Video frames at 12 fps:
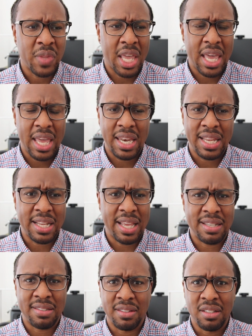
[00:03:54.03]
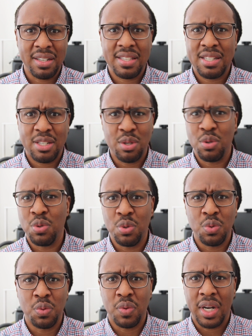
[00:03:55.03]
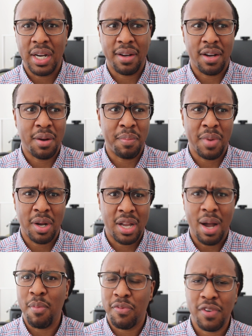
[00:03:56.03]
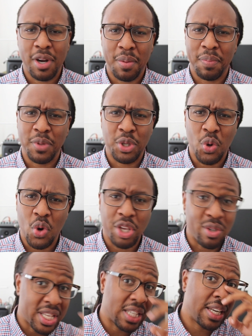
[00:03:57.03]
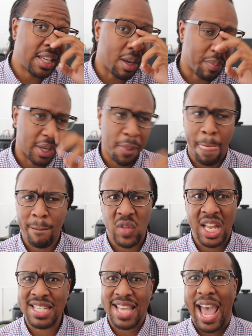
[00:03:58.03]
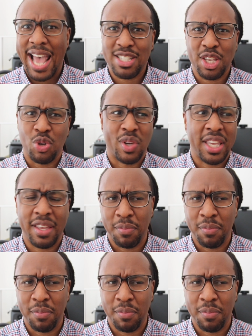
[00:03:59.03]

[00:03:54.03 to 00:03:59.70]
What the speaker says: and it looks to come from your utility company, and it's asking you,